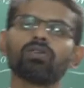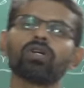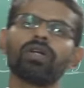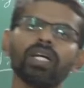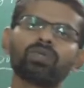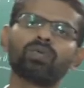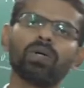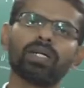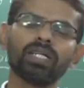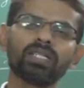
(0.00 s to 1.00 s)
So next we
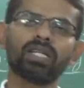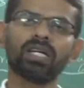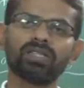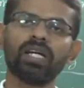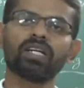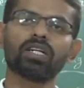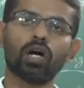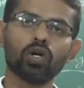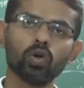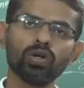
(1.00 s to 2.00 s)
will discuss the
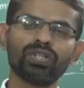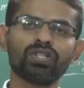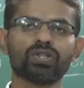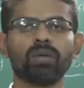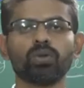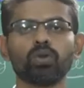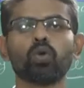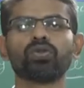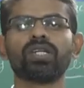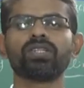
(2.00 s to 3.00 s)
control system
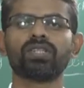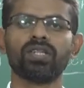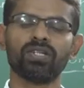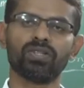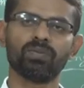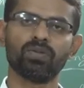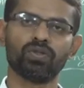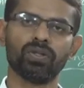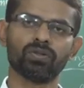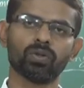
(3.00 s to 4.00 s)
used in CNC
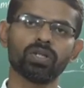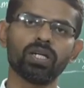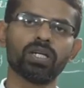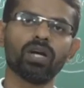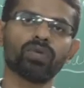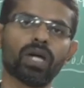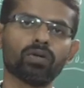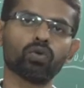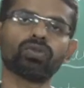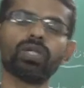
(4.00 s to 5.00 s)
machines. Okay, here we
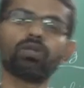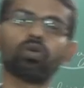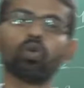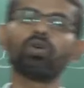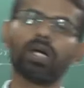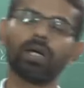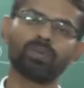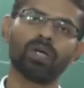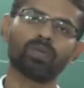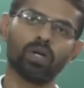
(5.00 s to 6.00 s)
are using two
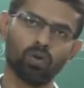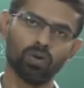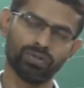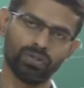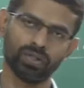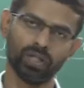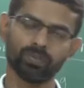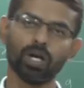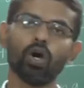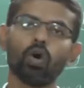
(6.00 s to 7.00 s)
types of control
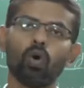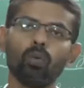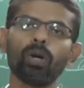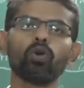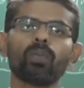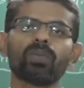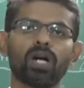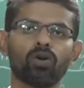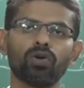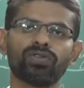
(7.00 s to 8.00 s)
systems, open loop
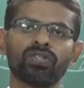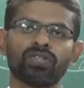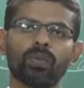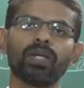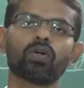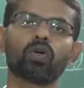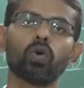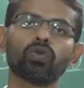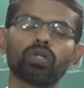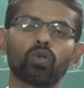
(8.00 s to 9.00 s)
control system and
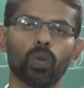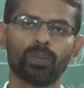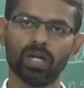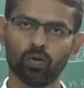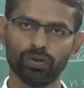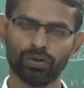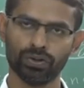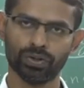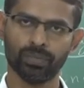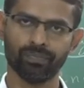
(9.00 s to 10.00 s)
closed loop control
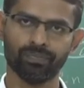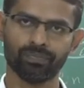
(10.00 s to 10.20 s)
system.